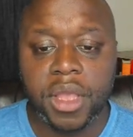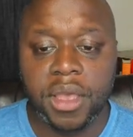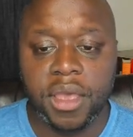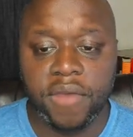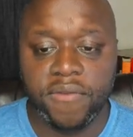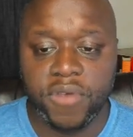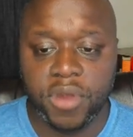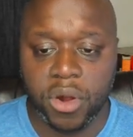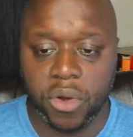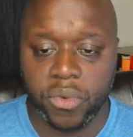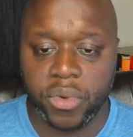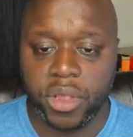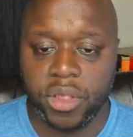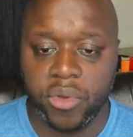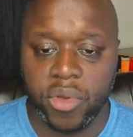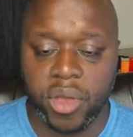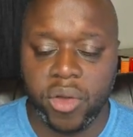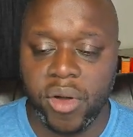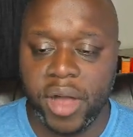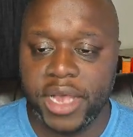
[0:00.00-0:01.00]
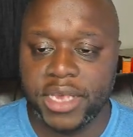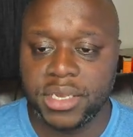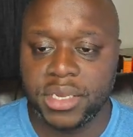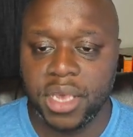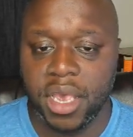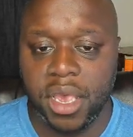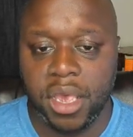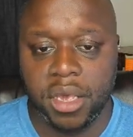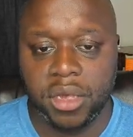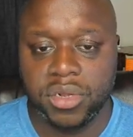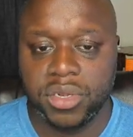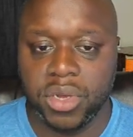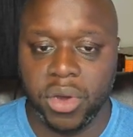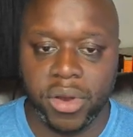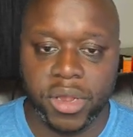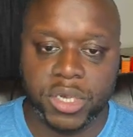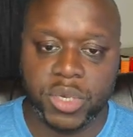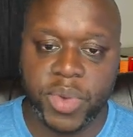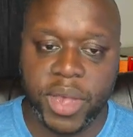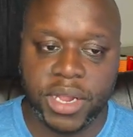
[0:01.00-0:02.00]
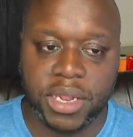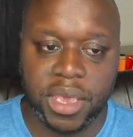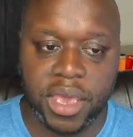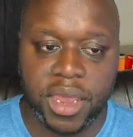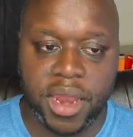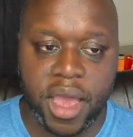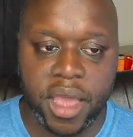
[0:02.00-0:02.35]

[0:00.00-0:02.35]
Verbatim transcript: If you don't read the request, don't expect to get